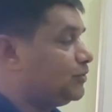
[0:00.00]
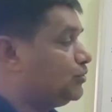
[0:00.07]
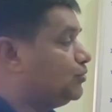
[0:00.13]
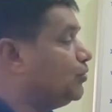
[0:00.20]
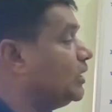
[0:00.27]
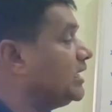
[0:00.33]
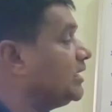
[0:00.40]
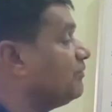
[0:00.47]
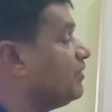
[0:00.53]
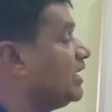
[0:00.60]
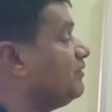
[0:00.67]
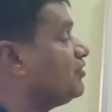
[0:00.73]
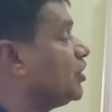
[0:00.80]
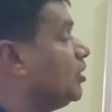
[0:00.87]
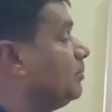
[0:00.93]

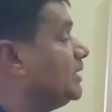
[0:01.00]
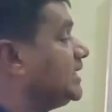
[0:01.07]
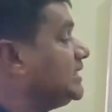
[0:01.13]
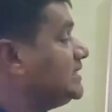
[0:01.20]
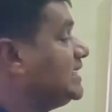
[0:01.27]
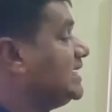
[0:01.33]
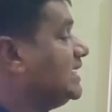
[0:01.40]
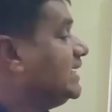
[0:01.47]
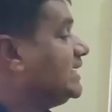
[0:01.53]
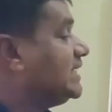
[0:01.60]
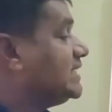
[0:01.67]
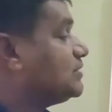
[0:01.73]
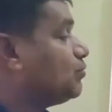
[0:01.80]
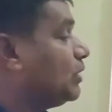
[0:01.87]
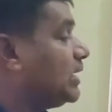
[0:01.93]
205 kilometers. It
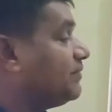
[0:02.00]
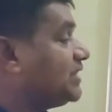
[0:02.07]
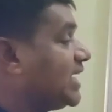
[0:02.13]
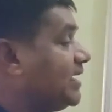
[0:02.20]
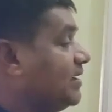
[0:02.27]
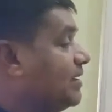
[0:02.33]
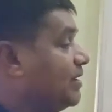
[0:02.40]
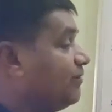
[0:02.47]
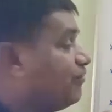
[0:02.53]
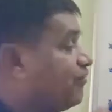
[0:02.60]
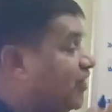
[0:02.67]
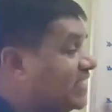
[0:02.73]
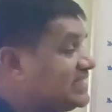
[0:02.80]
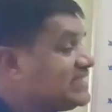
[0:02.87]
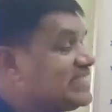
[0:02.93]
is one of the
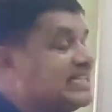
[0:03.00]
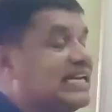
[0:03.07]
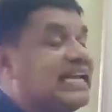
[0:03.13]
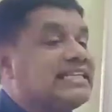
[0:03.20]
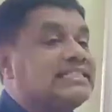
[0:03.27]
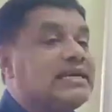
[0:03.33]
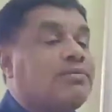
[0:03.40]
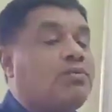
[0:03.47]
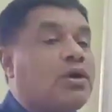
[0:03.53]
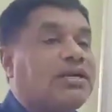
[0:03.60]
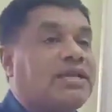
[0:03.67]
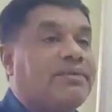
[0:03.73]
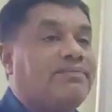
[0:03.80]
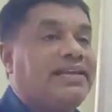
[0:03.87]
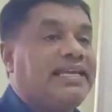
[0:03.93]
first national
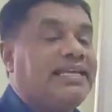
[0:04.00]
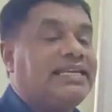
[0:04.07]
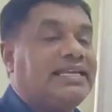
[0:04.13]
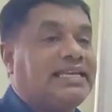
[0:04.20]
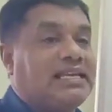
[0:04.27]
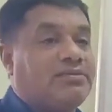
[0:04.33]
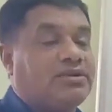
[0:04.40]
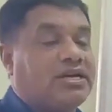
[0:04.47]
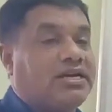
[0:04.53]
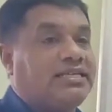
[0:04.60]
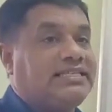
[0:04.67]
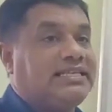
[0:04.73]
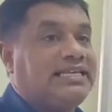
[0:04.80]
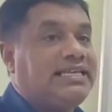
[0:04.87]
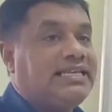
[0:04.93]
waterway in our
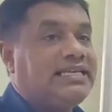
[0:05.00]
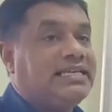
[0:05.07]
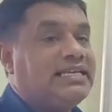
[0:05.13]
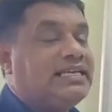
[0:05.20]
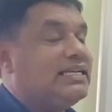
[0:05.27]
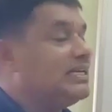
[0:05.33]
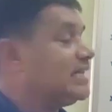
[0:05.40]
country.